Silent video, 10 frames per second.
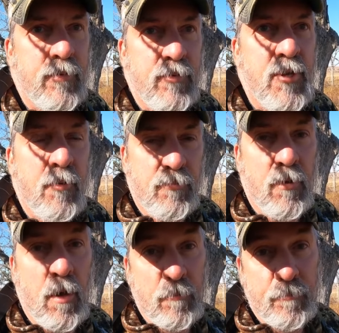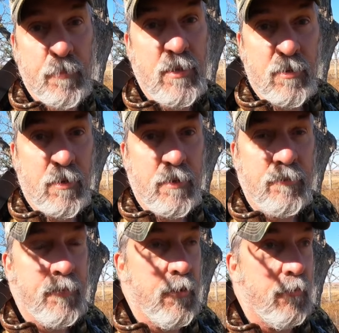chip shot basically
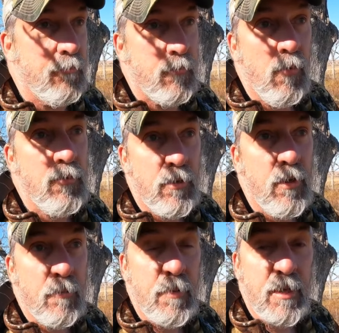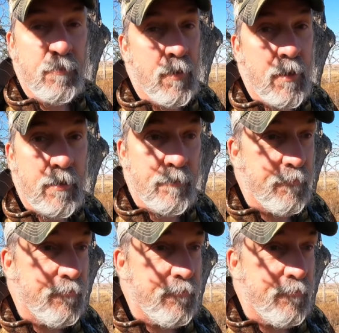you know of course it could have missed but hey